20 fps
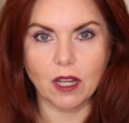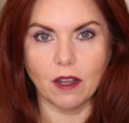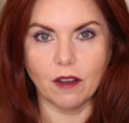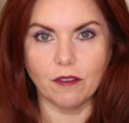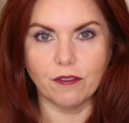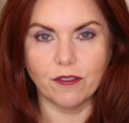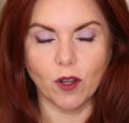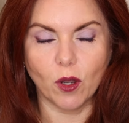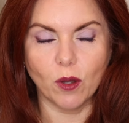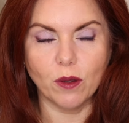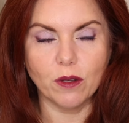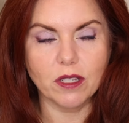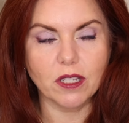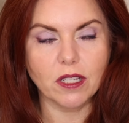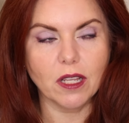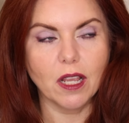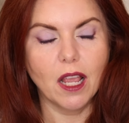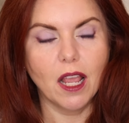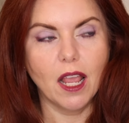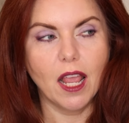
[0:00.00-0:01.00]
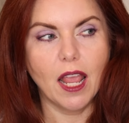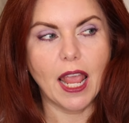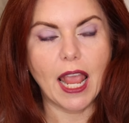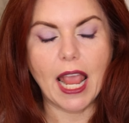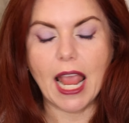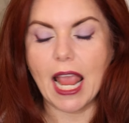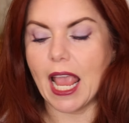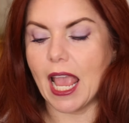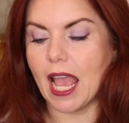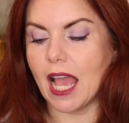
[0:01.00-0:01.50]
of folks.
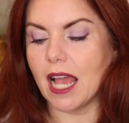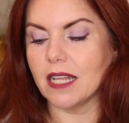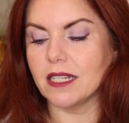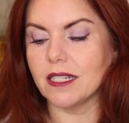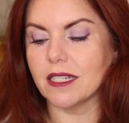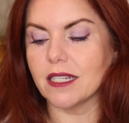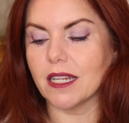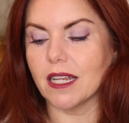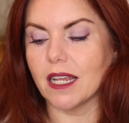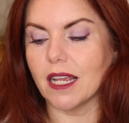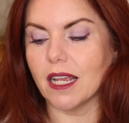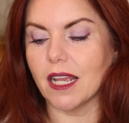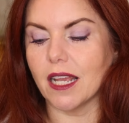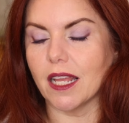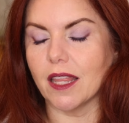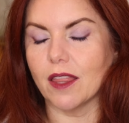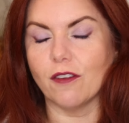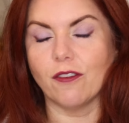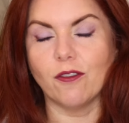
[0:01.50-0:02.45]
And the